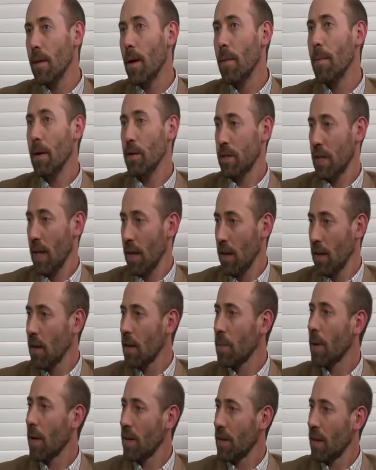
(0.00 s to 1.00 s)
About
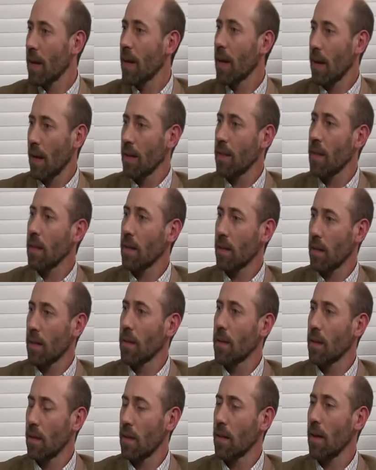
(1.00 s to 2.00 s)
10, about a decade, I think.
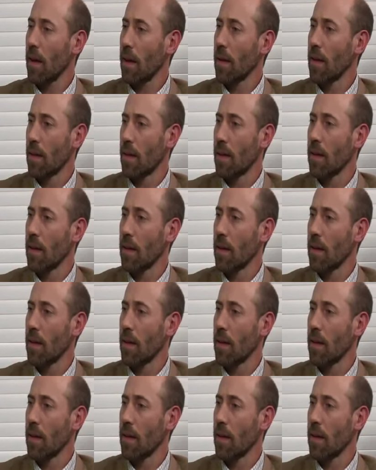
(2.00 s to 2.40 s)
Yeah.